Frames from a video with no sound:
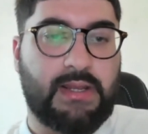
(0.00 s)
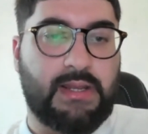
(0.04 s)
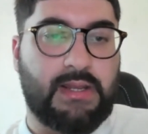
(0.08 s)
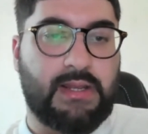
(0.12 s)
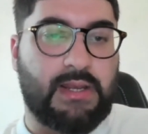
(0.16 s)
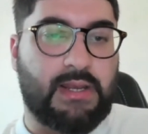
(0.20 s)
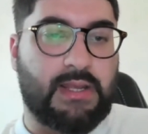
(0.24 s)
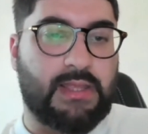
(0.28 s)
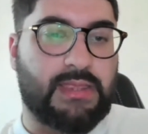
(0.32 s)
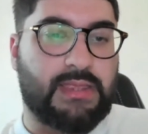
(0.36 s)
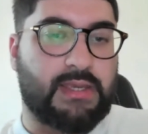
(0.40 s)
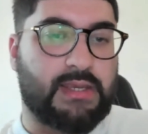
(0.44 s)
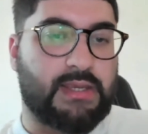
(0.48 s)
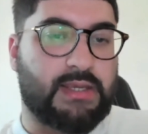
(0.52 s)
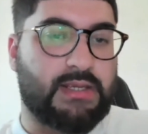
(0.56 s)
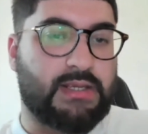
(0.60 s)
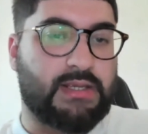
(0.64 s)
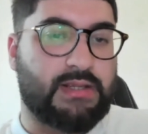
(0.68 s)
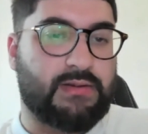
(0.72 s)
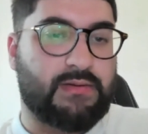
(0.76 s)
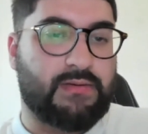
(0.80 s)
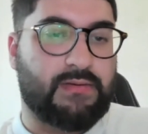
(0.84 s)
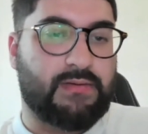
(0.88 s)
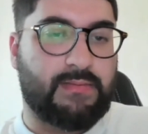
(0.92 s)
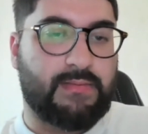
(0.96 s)
I think
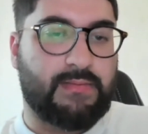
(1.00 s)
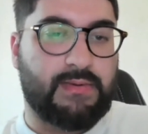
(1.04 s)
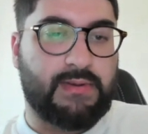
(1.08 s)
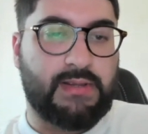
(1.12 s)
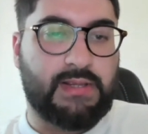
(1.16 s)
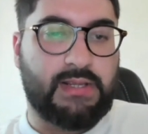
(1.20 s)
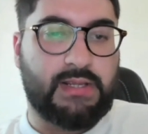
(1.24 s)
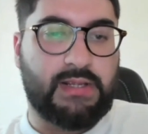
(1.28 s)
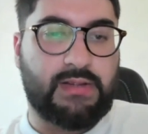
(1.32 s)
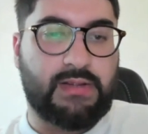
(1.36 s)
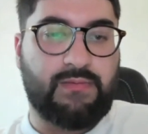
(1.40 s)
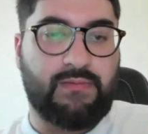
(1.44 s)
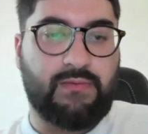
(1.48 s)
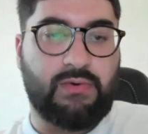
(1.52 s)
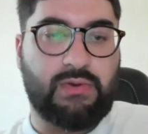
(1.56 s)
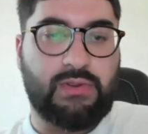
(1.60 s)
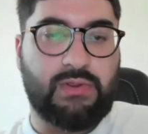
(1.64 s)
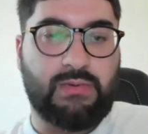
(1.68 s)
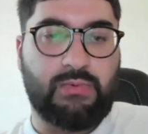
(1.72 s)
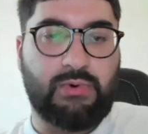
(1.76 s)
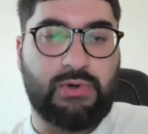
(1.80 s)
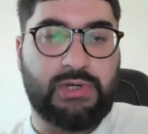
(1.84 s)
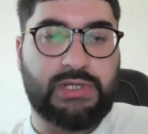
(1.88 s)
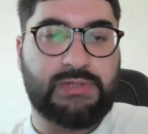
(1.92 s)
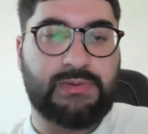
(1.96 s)
he's fought the
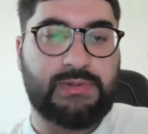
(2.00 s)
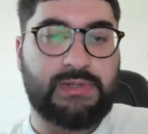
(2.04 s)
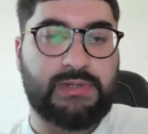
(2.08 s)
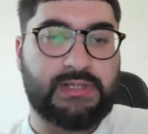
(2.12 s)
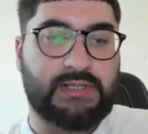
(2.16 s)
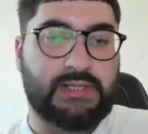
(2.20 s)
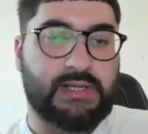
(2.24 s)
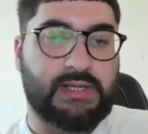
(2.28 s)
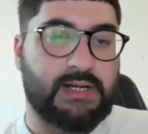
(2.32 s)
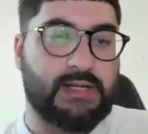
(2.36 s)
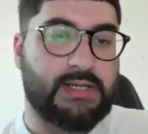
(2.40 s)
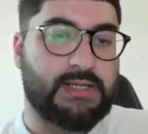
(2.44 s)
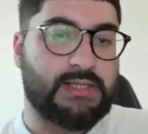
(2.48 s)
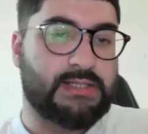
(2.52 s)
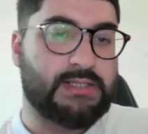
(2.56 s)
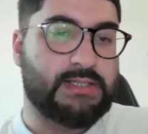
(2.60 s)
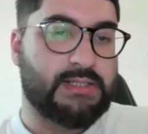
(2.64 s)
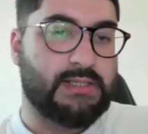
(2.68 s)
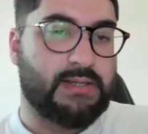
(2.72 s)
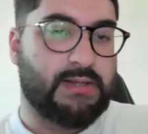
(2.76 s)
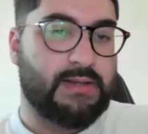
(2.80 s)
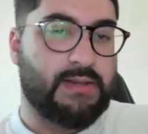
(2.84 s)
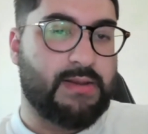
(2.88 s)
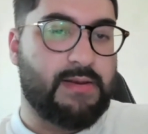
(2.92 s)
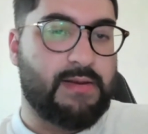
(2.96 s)
more experienced guys.
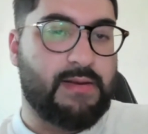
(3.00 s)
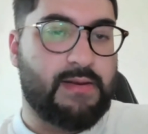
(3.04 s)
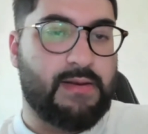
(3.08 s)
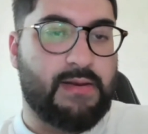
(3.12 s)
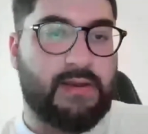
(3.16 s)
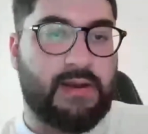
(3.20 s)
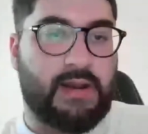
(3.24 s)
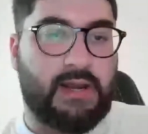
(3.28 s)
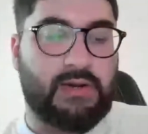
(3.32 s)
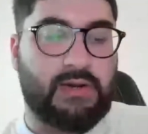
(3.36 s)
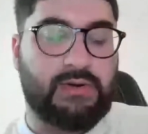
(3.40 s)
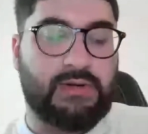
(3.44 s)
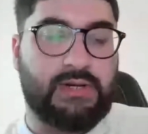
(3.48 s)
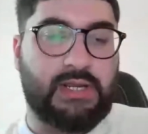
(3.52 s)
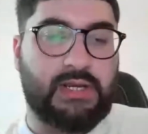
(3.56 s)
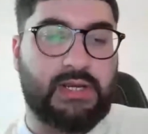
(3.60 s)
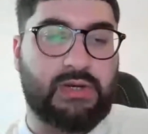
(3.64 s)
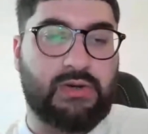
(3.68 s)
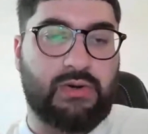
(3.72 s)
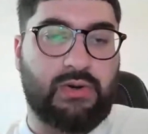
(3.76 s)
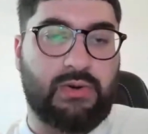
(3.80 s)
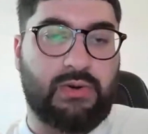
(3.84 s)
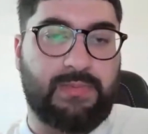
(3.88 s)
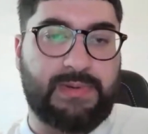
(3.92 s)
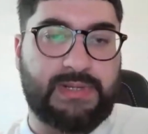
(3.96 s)
I know Diego
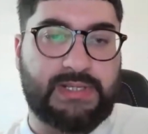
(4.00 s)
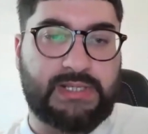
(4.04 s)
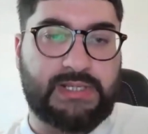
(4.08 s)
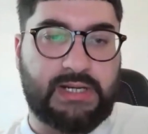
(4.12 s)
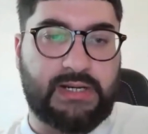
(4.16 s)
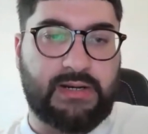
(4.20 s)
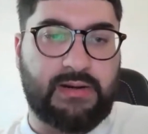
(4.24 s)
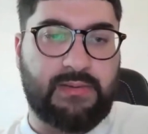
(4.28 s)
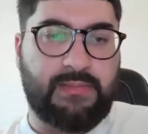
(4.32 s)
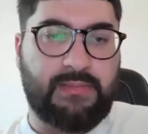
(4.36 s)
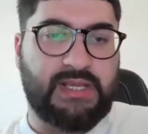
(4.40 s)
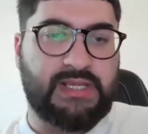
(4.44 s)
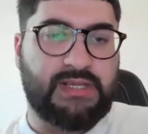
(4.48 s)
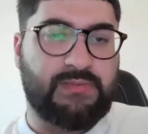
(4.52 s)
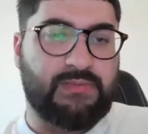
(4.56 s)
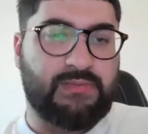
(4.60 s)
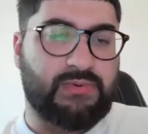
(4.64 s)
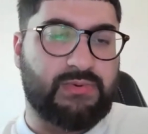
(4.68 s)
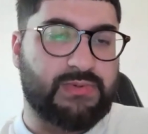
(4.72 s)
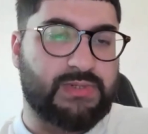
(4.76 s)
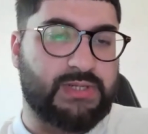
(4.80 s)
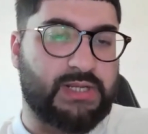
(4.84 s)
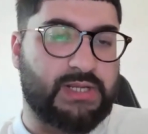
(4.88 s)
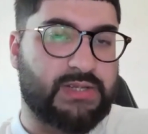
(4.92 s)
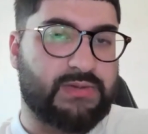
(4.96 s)
Lopez had an amazing
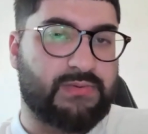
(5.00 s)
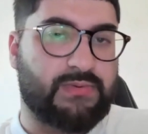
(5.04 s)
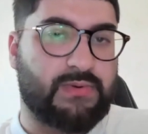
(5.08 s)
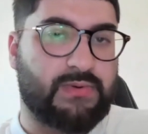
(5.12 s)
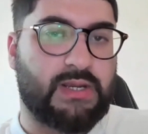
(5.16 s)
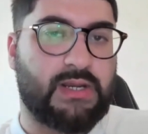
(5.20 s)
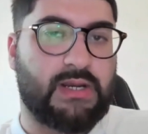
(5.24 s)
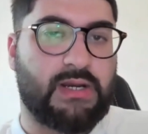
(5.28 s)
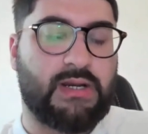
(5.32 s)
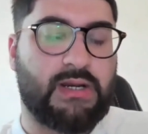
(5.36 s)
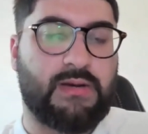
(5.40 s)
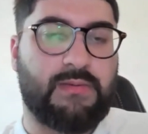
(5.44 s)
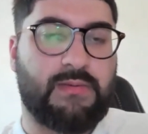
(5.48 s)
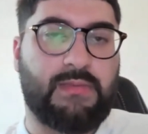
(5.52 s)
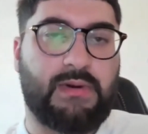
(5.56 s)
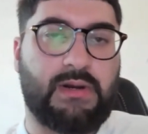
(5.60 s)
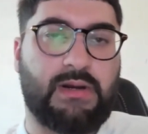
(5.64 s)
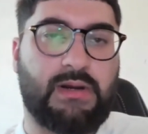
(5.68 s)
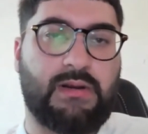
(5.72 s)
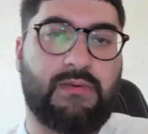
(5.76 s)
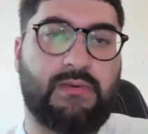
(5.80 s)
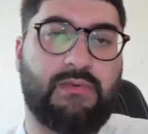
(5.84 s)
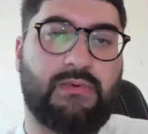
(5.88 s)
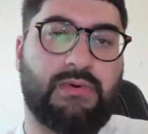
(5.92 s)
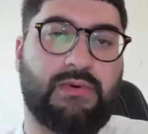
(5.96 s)
performance last fight.
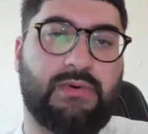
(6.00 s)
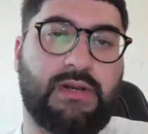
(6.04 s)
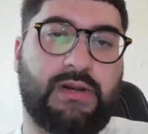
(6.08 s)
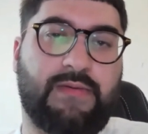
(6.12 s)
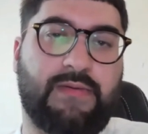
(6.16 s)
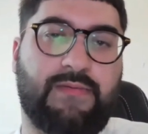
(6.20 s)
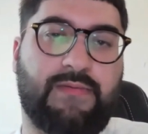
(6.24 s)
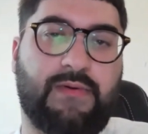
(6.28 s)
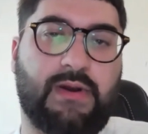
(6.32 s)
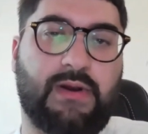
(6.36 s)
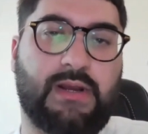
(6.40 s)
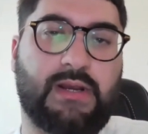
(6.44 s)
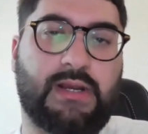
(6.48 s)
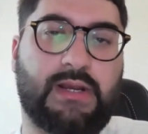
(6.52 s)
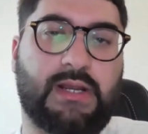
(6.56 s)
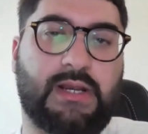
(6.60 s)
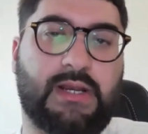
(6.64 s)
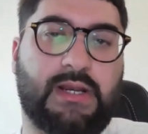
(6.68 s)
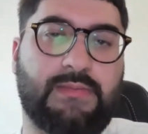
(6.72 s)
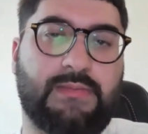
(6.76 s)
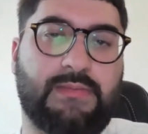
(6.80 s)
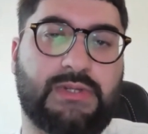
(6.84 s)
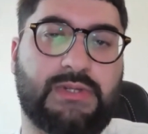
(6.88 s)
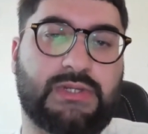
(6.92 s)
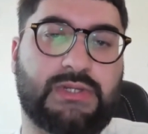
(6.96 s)
Who did he fight again? Let
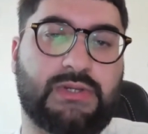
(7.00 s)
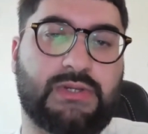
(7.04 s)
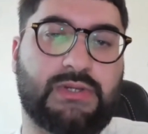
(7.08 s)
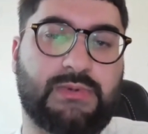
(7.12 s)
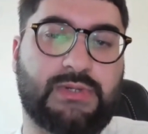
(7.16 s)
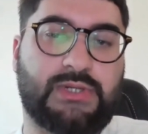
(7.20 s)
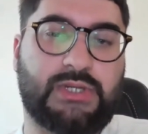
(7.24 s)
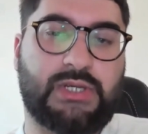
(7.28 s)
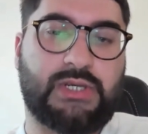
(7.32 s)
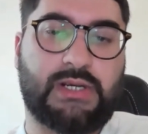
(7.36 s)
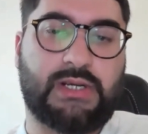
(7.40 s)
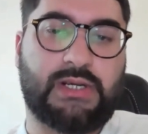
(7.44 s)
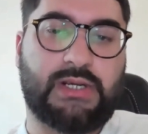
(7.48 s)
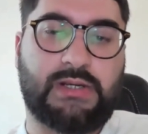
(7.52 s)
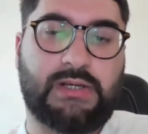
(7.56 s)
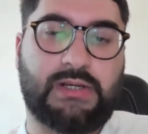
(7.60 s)
me just double check.